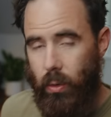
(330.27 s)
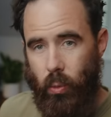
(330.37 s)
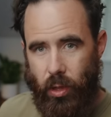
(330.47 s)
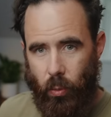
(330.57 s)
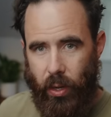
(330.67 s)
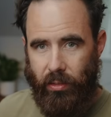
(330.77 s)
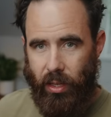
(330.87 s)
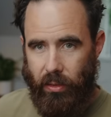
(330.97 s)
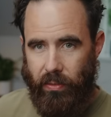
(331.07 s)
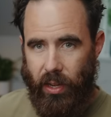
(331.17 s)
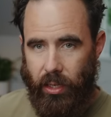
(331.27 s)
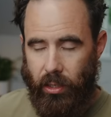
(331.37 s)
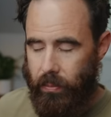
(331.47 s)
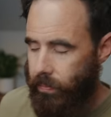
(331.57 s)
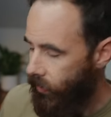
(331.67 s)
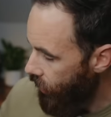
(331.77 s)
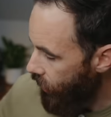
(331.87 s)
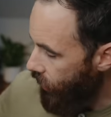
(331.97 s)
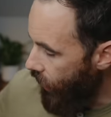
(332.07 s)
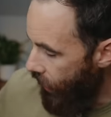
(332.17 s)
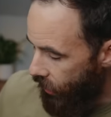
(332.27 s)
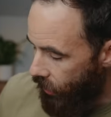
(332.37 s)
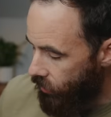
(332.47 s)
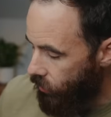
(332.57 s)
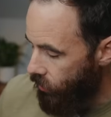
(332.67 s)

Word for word: with a waist level finder. And then